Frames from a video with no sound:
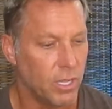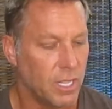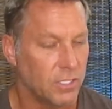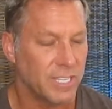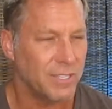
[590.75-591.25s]
and
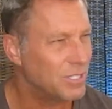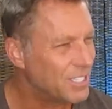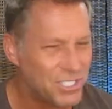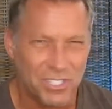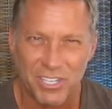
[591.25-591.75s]
I'll say,
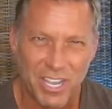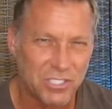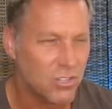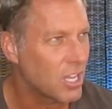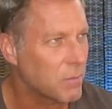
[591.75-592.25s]
"Did, did you
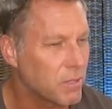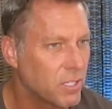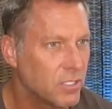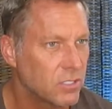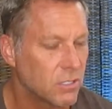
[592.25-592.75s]
guys talk about
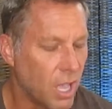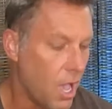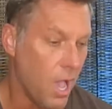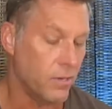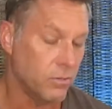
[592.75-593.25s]
this? I,
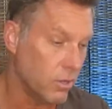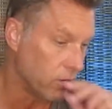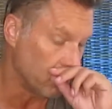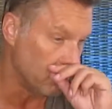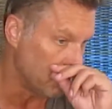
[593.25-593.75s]
I, don't know. I
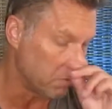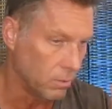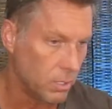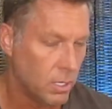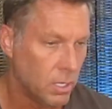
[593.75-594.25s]
don't remember."